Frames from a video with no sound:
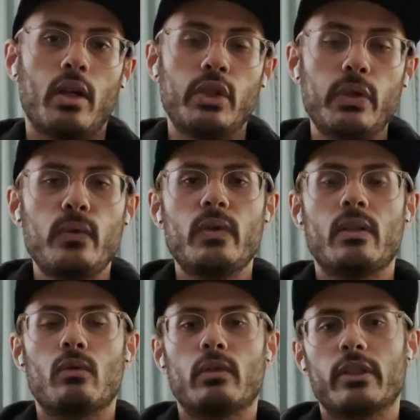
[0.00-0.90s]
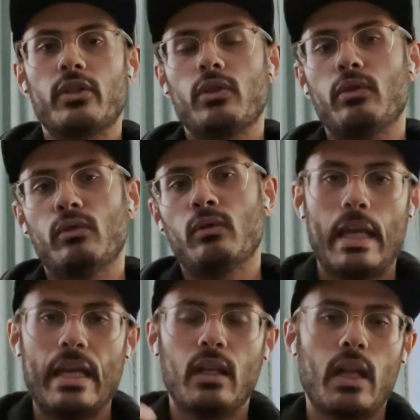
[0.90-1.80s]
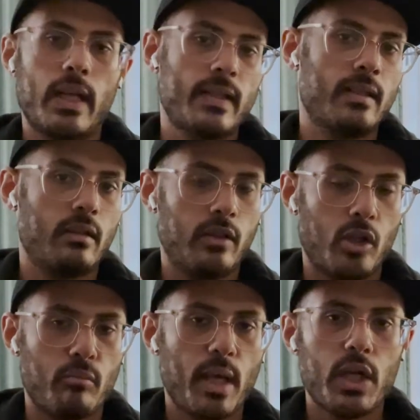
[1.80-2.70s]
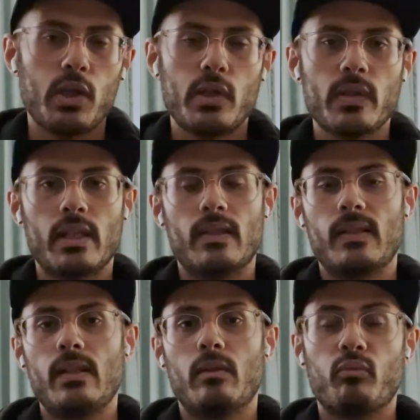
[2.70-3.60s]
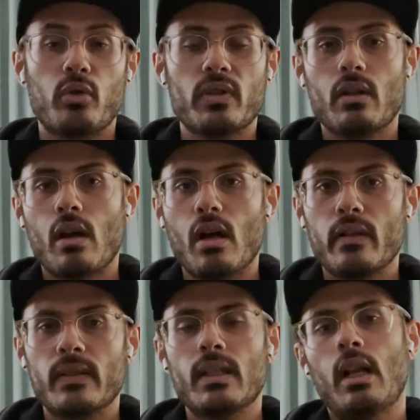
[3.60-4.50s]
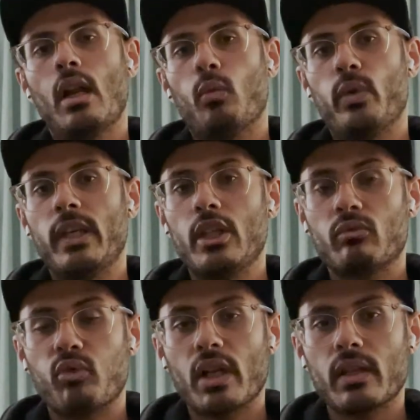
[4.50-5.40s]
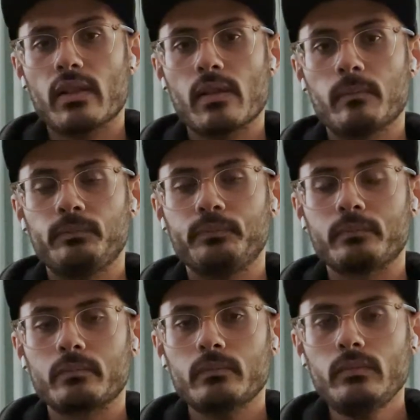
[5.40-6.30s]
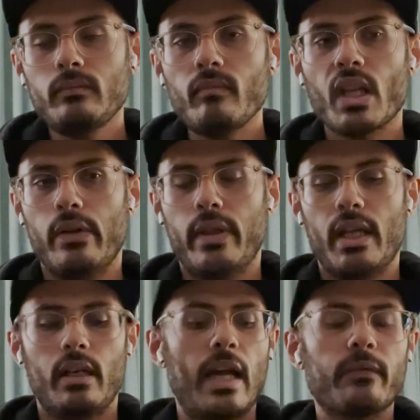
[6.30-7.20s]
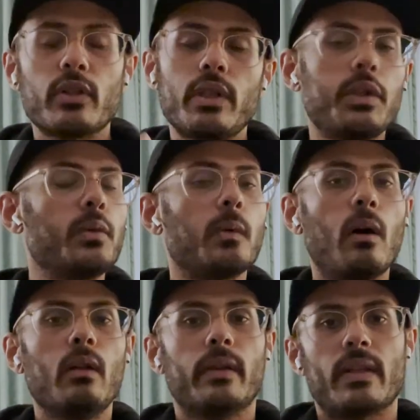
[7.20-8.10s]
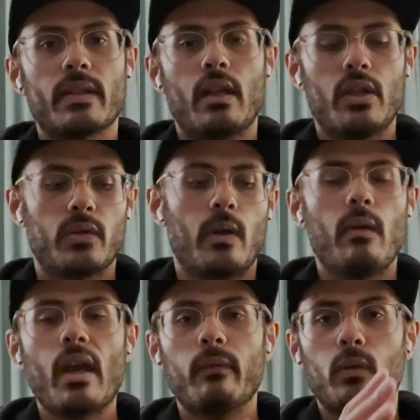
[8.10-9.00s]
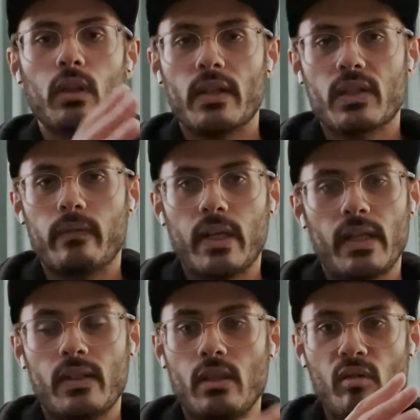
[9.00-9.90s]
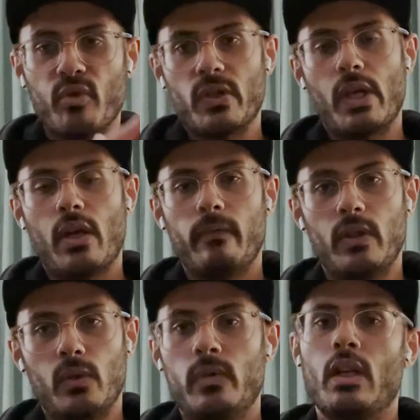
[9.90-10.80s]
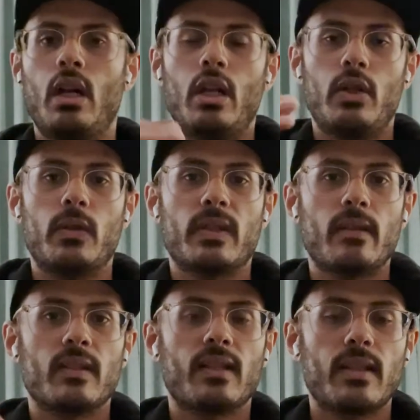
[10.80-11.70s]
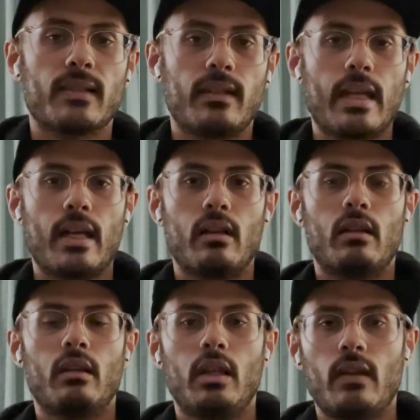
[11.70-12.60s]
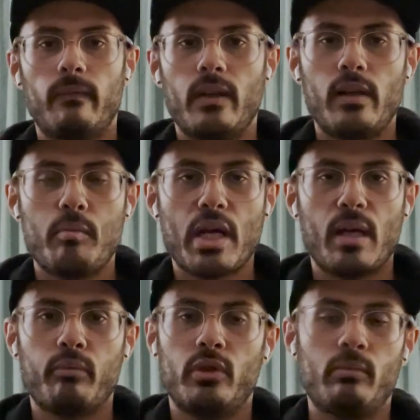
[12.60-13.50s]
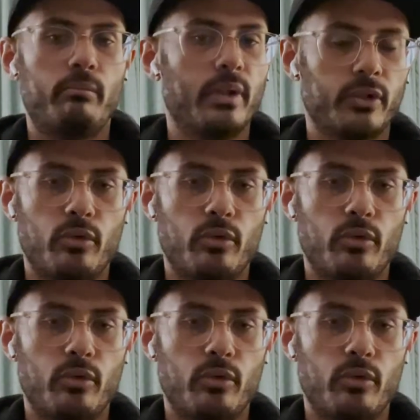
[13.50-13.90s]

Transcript: use in order to analyze the competitors and see the pros and cons with each product. Then after you do all this, so now you have online surveys, in-person interviews, you synthesize the data in affinity map, you build your